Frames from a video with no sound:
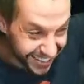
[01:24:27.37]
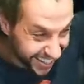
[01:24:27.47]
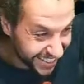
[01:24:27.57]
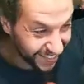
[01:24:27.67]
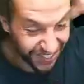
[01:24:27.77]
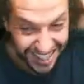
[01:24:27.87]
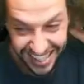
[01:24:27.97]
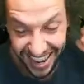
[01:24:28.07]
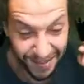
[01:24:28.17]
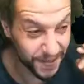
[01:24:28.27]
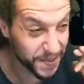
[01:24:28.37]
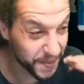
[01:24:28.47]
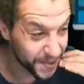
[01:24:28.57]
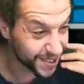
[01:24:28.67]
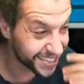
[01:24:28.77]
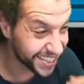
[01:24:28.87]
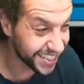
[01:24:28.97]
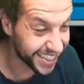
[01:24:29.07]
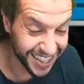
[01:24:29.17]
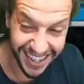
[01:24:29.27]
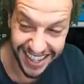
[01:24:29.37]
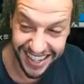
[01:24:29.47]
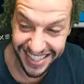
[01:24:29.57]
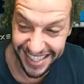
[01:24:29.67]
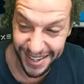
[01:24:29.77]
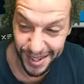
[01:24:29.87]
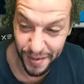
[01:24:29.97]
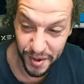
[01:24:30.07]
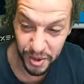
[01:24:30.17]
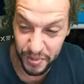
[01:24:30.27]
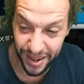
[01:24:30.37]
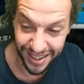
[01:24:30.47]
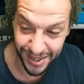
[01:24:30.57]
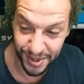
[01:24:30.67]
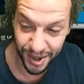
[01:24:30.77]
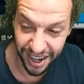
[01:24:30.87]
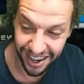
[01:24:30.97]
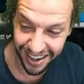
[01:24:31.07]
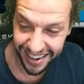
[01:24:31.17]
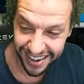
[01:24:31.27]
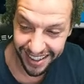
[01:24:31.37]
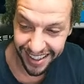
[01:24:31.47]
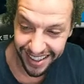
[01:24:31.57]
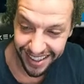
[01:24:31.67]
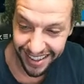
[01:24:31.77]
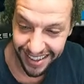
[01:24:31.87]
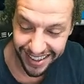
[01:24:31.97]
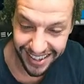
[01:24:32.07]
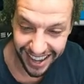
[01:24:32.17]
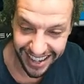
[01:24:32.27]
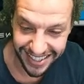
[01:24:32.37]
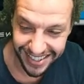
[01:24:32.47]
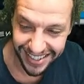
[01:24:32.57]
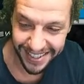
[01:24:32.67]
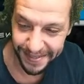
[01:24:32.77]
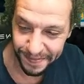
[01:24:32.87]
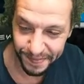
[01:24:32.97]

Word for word: gonna take the piss out of Pepper because he, he his sense of humor is too high. He can't.